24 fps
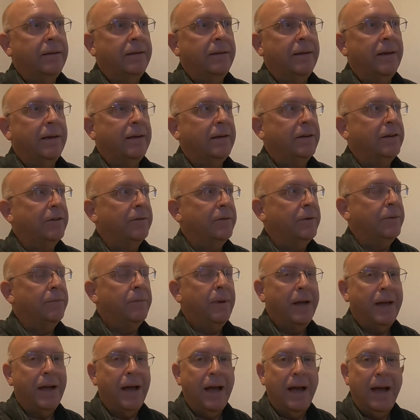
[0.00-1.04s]
I don't know, with
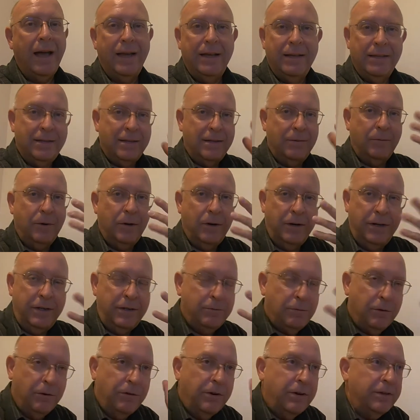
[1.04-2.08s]
my eyes and wearing these
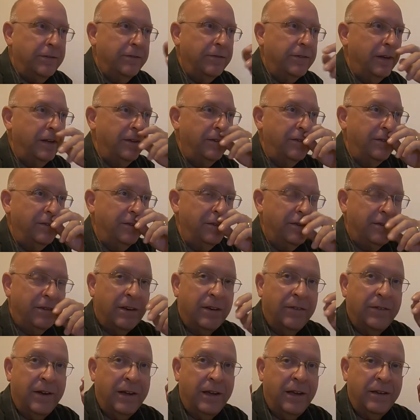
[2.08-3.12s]
progressive lenses and
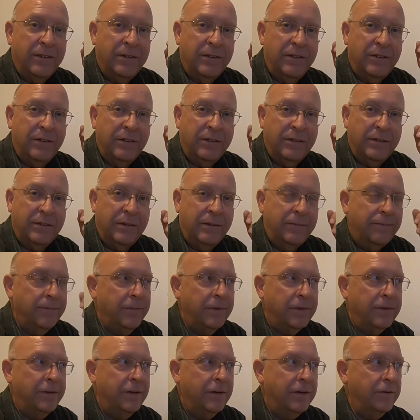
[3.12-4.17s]
stuff, I guess it just
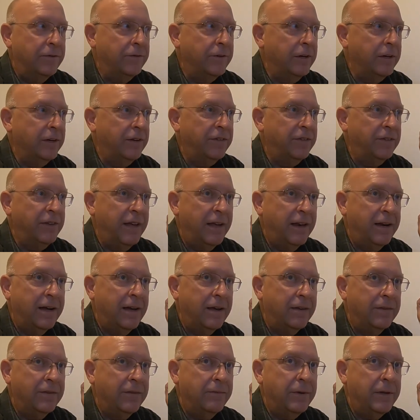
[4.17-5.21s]
didn't really stand
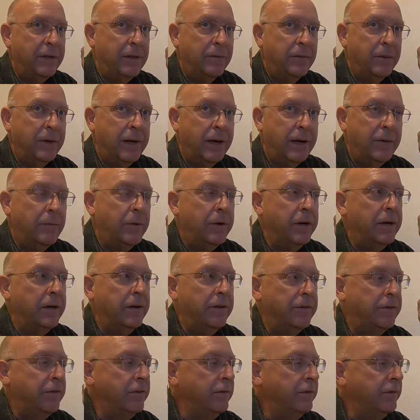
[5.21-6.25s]
out to me the way I wanted it
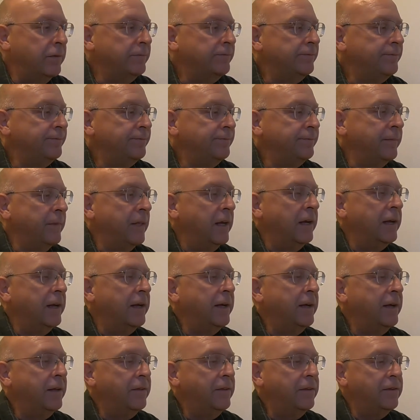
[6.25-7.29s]
to. And I
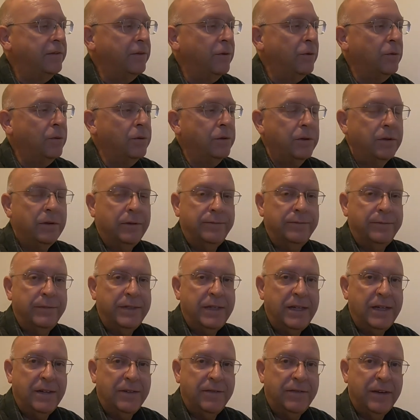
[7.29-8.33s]
had this older
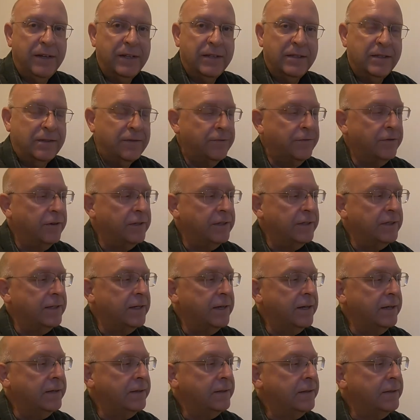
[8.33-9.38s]
TFX front
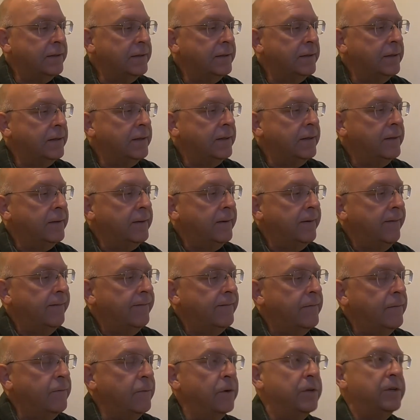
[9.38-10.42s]
sight,
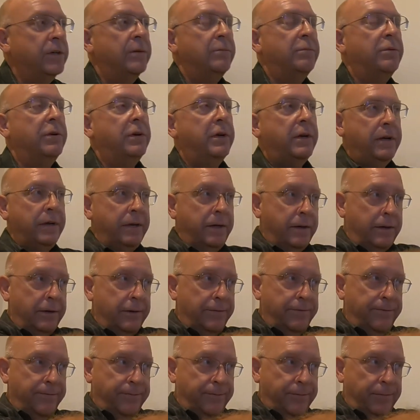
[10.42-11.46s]
which I put on here,
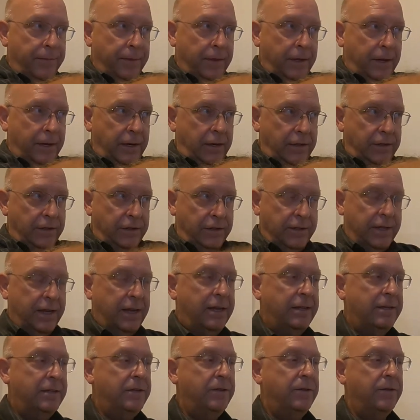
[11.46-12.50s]
and it just
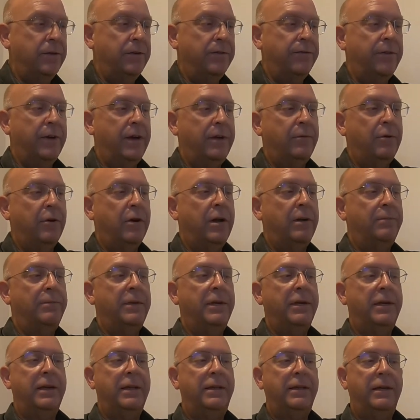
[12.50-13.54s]
has, the fiber
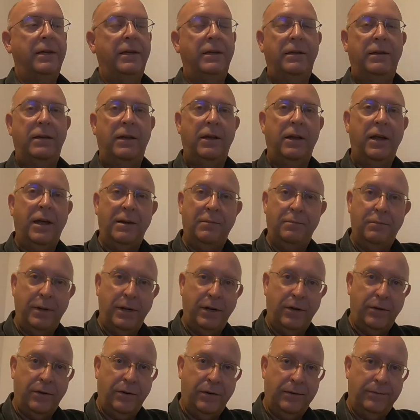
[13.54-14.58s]
optic and a lot
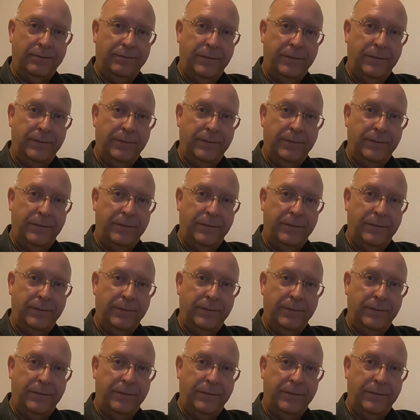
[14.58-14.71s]
bigger,